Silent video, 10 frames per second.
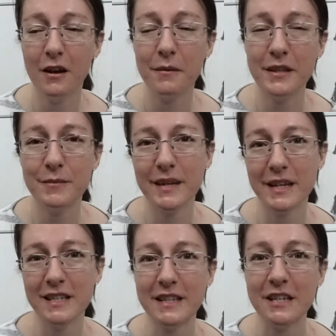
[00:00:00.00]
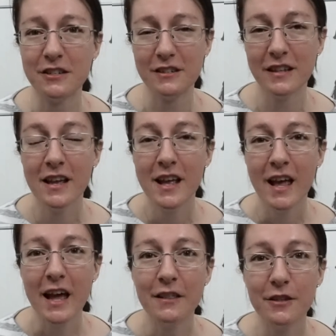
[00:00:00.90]
in the beginning stages
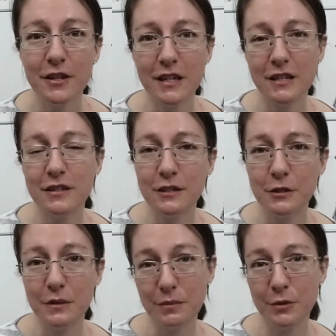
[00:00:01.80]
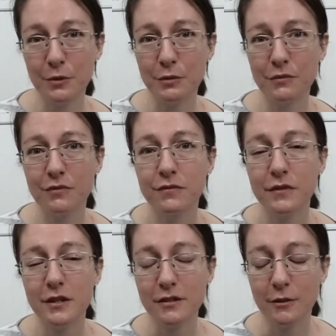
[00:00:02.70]
and looking to improve
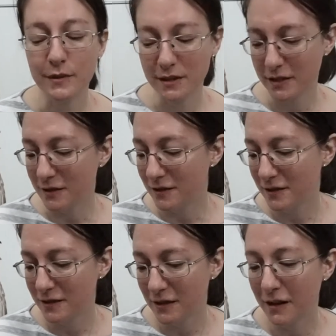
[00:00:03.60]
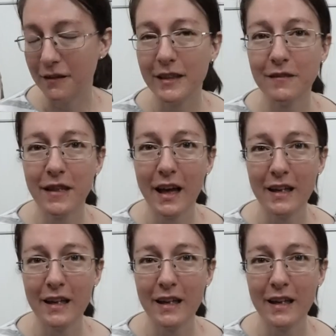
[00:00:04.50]
your sewing skills? Leave that